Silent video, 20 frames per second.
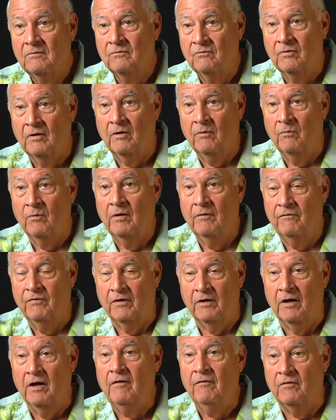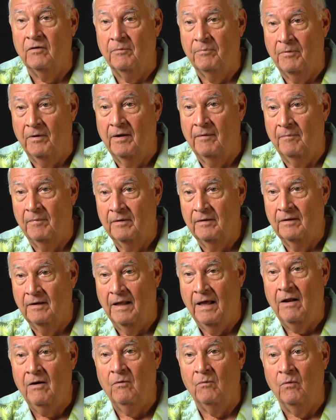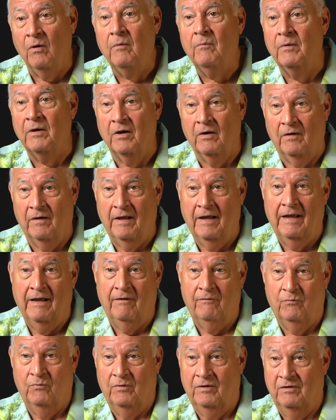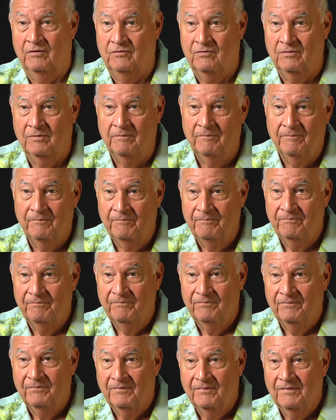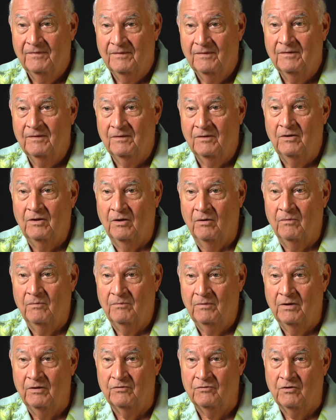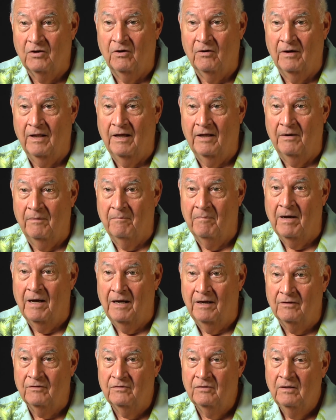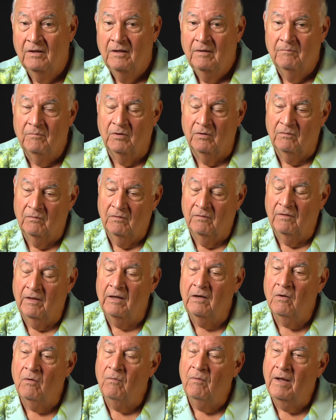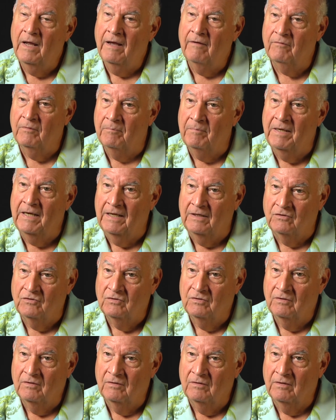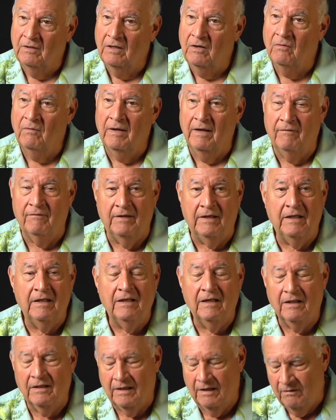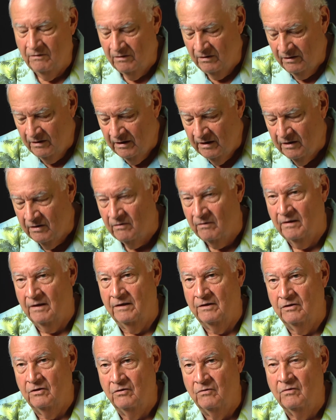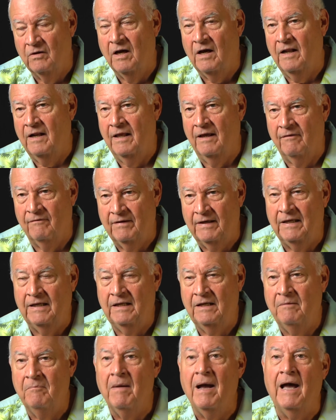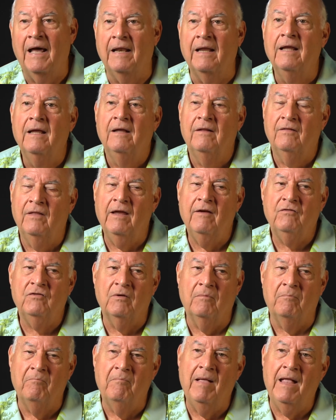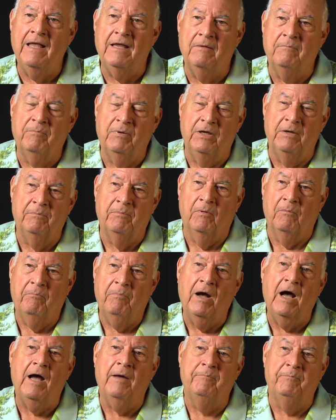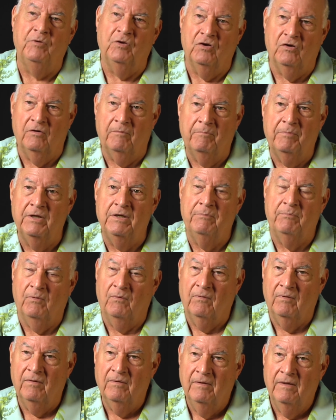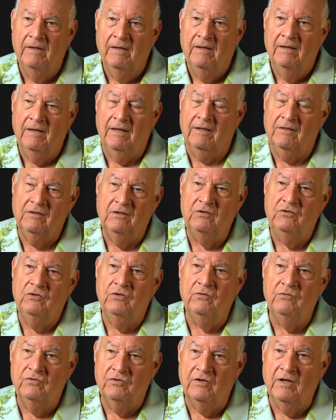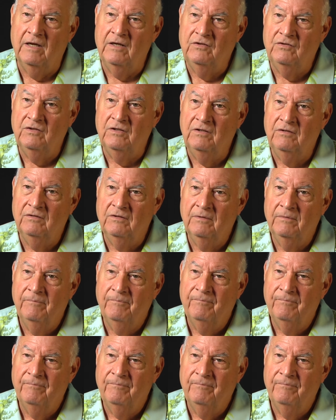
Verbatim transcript: trying to run for governor probably. And I don't know what we're going to have when it's you know, his turn out of the box. Mm-hmm. But they don't have a bench. They don't have any, they literally do not have anybody. They have to make people popular people. Like these two Stacy's,